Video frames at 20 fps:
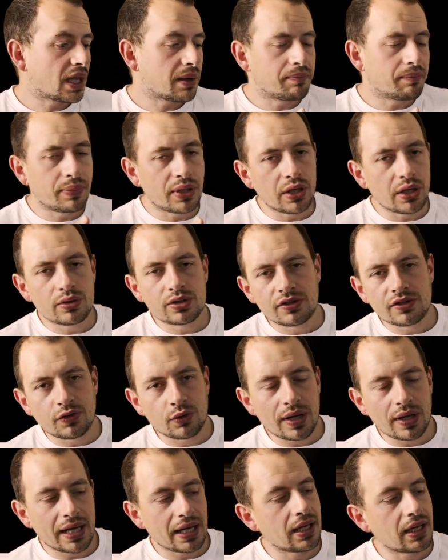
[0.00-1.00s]
Beautiful
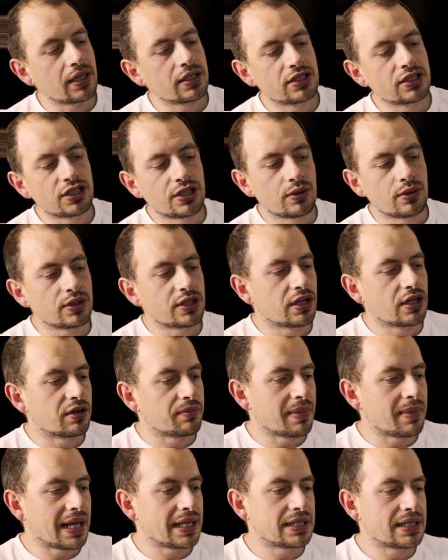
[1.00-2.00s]
haircut, suits her
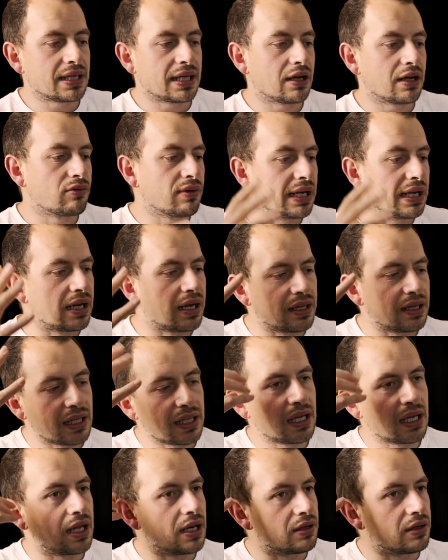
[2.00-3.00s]
amazingly. I really like the
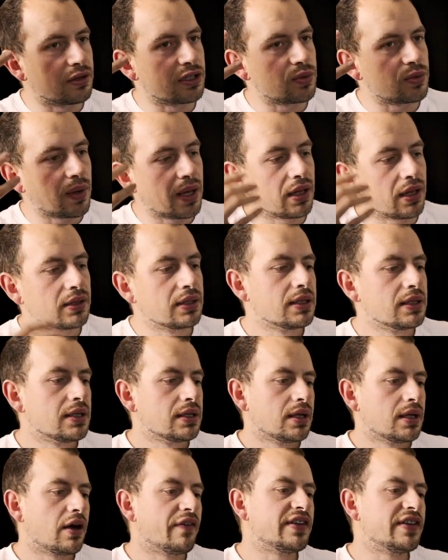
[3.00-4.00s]
color as well.
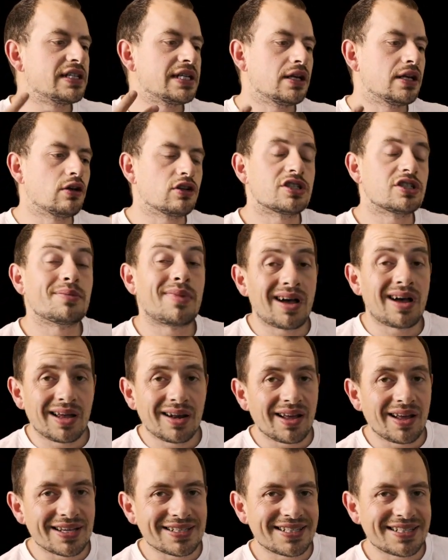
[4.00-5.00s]
Obviously got some
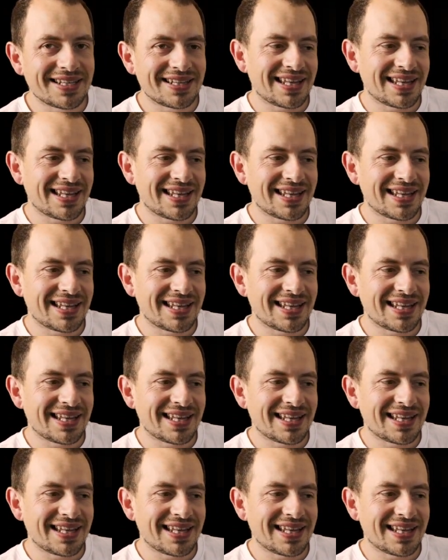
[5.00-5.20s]
highlights in